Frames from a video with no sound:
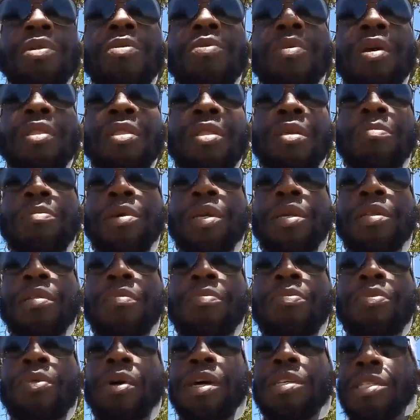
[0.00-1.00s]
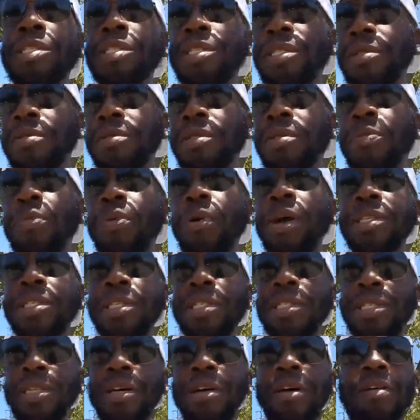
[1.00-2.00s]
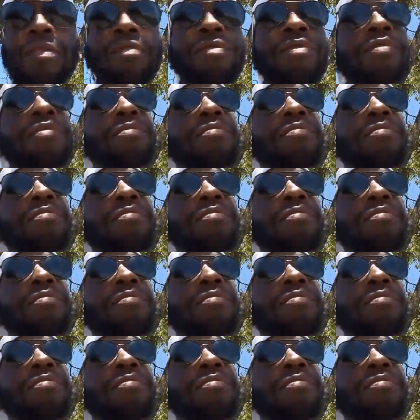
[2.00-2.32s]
with, to be in the presence of.